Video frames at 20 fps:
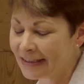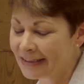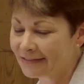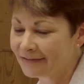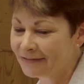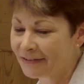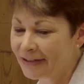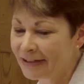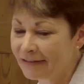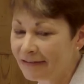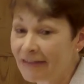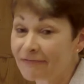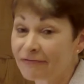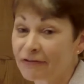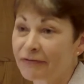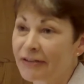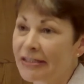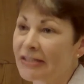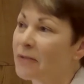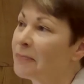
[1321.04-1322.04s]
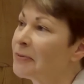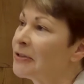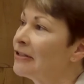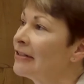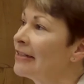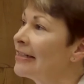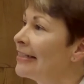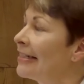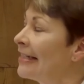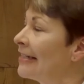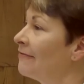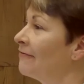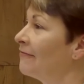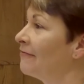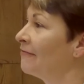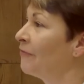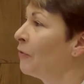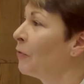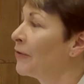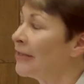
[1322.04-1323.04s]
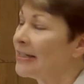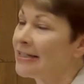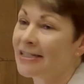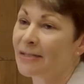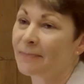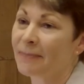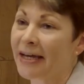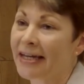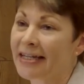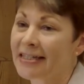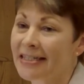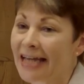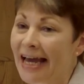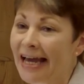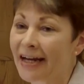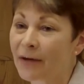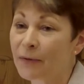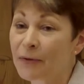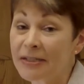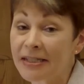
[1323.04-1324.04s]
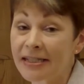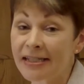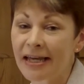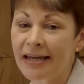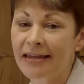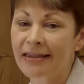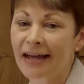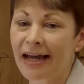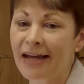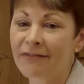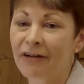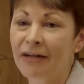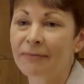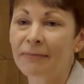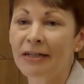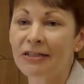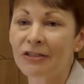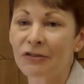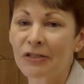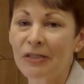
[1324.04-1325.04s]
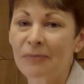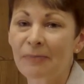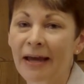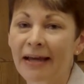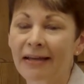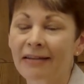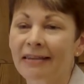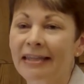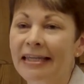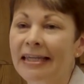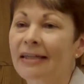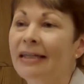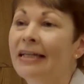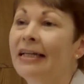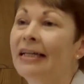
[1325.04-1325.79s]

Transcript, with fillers: uh, very grateful for this opportunity for this debate. And I want to say that I very much respect the